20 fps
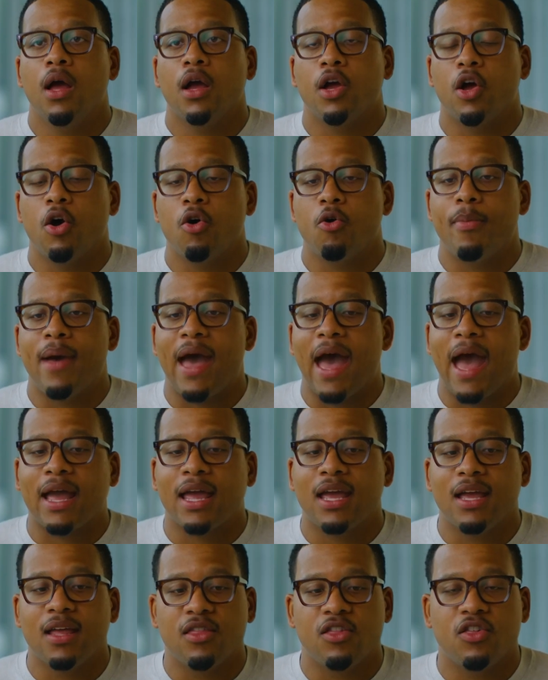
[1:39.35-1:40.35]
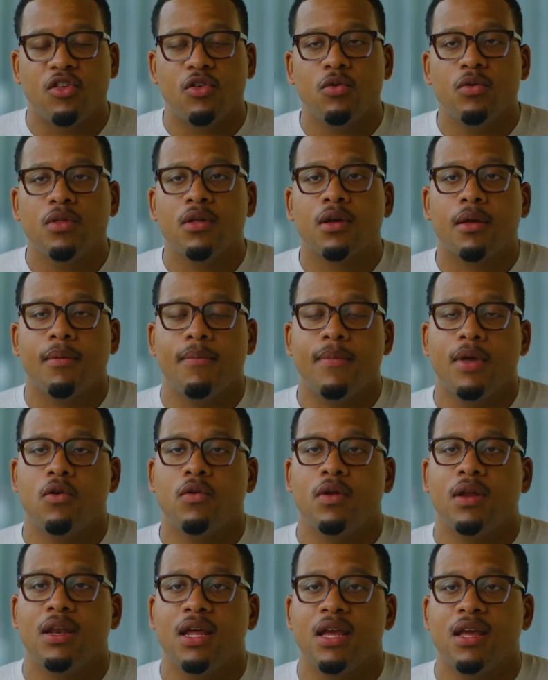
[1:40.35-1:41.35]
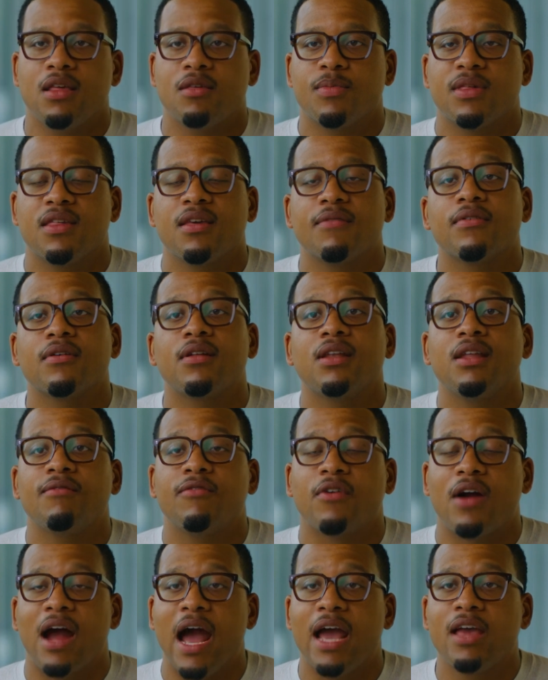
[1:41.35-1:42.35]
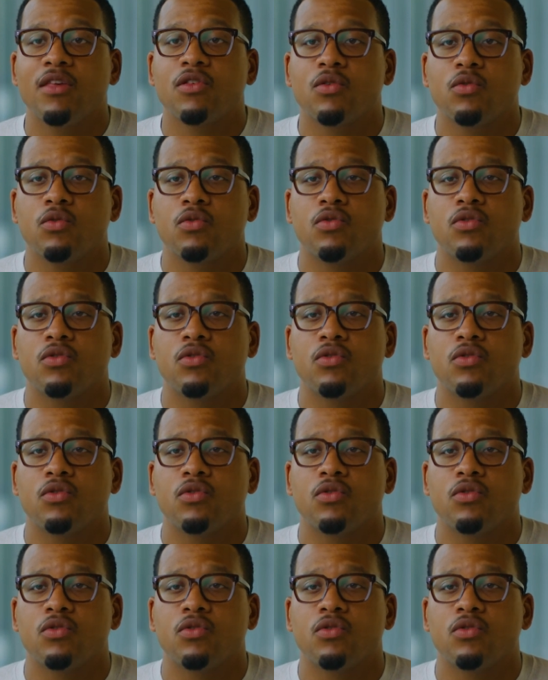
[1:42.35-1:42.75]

go back into the community, specifically for high school